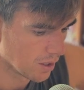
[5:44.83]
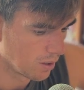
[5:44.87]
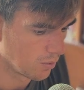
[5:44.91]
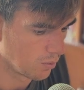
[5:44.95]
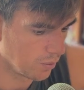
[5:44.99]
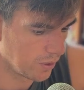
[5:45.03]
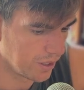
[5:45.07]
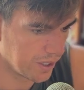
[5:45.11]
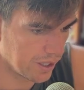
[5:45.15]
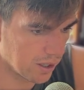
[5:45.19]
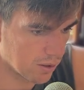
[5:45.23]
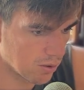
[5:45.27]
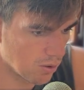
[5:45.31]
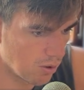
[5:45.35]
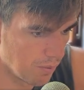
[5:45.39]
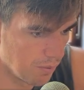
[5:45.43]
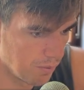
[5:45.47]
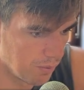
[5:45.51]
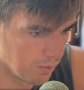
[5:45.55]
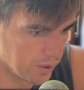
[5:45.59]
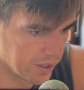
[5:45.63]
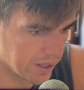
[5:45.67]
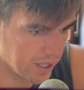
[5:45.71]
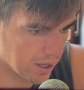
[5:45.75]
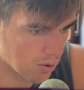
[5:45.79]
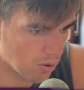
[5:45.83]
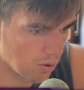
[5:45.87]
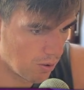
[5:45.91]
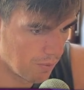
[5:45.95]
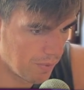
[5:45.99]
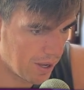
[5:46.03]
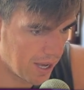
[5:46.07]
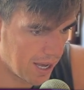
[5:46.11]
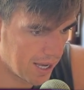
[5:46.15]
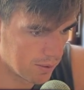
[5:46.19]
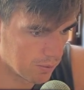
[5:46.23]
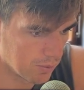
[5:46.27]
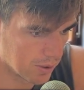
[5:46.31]
With our
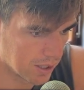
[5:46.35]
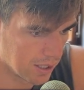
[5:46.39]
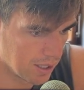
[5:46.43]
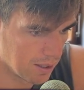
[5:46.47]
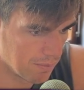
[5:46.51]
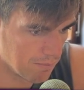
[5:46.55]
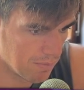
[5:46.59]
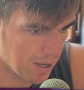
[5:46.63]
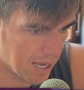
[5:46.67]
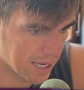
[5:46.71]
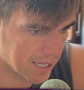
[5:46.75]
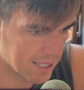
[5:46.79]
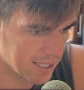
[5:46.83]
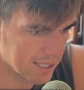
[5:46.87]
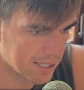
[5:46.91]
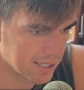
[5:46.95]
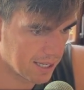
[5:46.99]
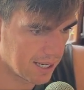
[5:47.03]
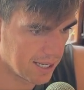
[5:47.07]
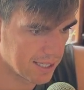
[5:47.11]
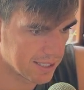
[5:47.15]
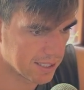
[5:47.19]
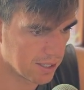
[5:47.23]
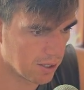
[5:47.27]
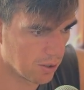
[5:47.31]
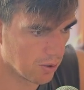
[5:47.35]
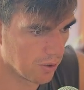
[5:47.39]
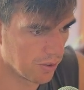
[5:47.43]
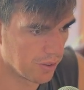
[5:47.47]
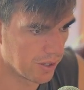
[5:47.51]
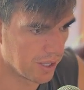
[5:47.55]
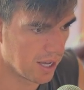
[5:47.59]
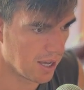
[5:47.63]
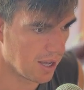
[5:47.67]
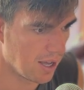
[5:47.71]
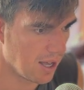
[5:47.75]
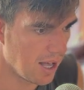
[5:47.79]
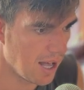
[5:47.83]
command, we're going to magnetize it on the
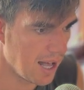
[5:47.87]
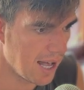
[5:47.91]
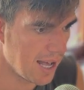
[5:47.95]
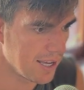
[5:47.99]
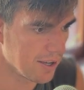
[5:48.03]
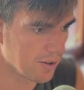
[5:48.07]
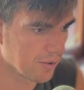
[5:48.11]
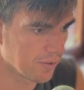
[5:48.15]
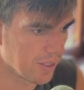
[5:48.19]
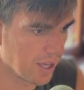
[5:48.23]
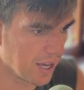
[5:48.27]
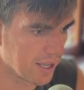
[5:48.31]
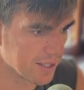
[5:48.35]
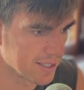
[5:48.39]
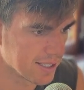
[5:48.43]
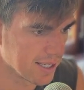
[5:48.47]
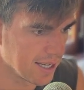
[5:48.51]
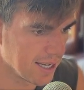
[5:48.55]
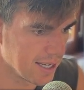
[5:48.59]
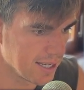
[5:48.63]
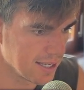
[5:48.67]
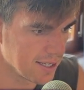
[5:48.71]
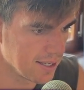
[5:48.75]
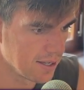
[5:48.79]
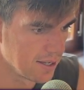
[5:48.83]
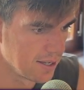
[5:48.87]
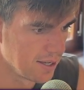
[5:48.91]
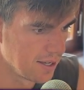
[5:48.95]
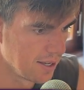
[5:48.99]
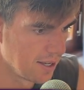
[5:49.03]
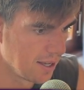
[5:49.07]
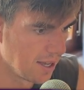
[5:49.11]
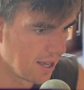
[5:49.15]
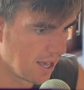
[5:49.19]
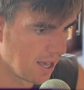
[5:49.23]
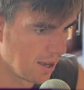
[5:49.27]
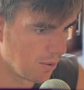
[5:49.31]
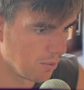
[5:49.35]
high of that day,
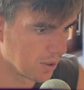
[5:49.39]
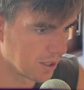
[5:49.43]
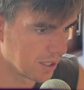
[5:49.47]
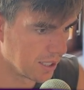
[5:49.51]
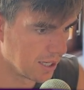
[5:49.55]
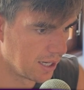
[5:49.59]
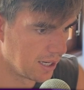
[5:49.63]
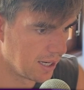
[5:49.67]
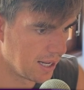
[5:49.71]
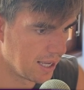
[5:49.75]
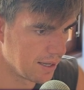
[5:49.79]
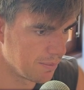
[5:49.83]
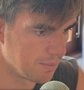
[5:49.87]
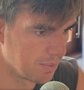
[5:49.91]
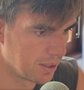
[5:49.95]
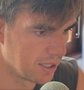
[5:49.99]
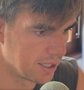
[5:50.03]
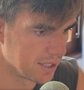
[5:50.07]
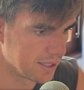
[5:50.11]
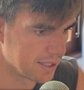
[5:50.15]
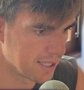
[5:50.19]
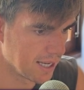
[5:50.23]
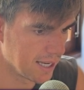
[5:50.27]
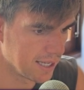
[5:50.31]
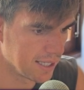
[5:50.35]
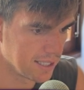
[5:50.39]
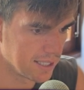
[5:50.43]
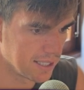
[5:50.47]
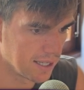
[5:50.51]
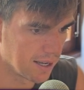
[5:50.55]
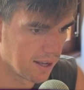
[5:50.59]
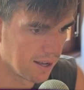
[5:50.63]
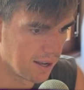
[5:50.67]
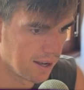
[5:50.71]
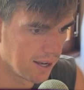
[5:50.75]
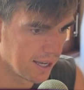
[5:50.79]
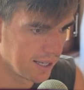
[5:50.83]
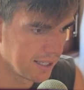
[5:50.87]
and we're going to label it daily
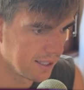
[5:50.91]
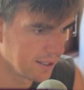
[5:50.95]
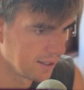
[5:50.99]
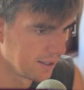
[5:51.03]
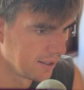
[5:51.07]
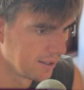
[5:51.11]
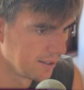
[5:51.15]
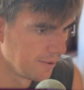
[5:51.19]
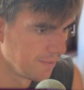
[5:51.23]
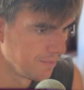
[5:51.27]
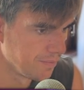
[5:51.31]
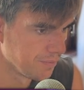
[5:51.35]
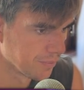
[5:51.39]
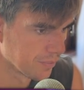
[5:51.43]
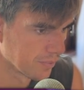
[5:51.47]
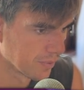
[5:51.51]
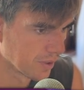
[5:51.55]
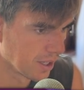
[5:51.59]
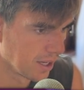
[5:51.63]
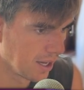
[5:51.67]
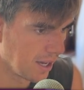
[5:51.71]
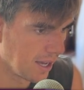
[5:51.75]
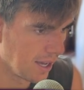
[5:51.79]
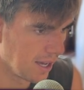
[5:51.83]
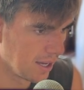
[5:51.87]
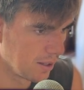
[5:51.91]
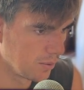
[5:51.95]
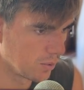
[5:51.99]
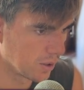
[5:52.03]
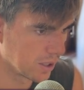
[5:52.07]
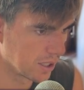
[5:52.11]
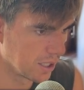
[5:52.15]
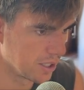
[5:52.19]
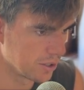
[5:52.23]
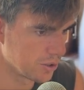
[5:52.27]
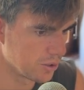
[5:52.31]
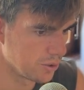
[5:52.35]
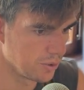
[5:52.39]
high. And we're
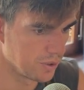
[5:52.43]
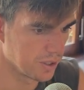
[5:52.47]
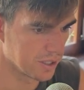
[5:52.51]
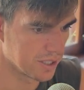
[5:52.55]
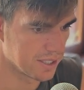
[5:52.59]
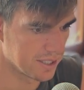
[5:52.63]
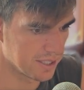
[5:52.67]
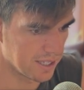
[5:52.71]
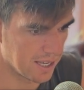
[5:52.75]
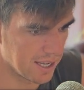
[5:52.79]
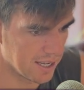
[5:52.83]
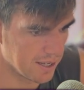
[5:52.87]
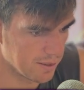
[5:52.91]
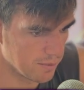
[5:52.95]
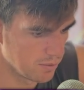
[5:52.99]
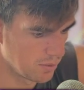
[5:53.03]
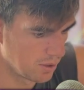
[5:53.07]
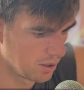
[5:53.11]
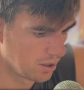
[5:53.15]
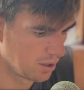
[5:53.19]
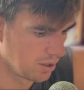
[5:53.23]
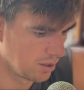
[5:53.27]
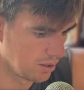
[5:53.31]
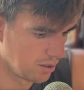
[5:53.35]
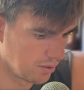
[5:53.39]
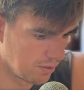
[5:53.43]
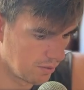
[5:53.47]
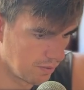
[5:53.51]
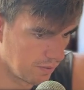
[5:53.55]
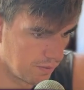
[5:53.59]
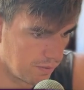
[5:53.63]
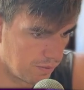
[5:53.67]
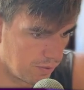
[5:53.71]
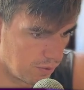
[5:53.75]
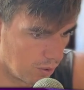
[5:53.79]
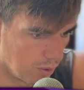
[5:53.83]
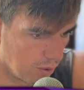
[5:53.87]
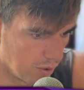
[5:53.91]
going to do the same
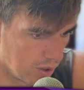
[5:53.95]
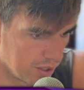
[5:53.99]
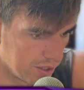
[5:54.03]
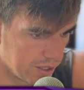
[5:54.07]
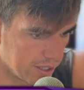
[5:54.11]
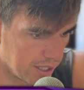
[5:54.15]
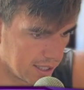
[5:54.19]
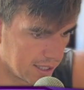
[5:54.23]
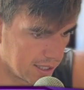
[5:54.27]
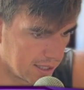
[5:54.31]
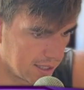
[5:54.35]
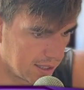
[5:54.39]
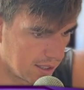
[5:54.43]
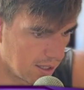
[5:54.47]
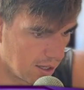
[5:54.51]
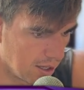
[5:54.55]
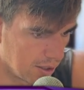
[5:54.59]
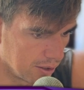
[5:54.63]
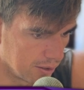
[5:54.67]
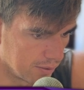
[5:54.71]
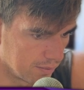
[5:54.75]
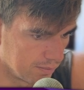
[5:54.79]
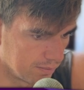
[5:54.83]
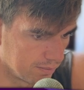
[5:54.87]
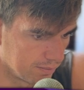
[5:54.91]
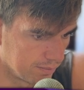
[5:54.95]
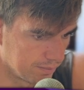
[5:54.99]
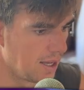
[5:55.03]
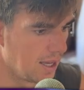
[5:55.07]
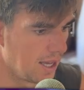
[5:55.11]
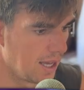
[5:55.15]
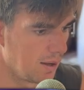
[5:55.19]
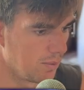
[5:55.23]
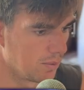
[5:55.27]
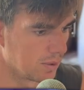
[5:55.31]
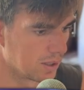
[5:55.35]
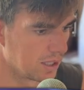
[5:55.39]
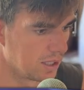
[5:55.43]
for the daily low.
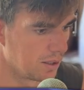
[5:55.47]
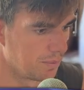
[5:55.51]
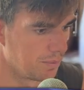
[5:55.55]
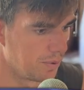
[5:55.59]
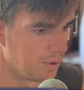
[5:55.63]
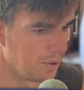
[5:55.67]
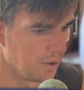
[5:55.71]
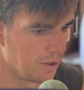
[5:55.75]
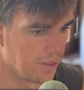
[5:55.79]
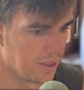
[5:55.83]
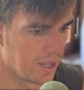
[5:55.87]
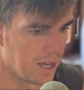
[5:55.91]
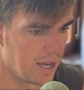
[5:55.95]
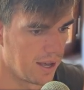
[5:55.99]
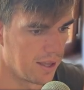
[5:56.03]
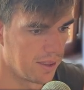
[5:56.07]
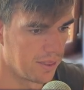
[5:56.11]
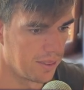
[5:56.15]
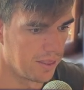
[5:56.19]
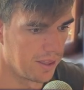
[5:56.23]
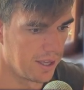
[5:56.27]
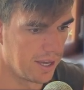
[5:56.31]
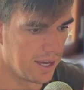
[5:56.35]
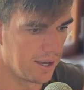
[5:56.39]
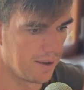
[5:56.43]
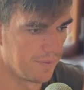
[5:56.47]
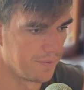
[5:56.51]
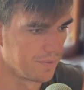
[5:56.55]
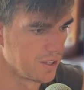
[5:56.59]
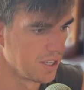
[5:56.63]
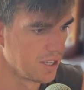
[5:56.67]
And we're going to put that there.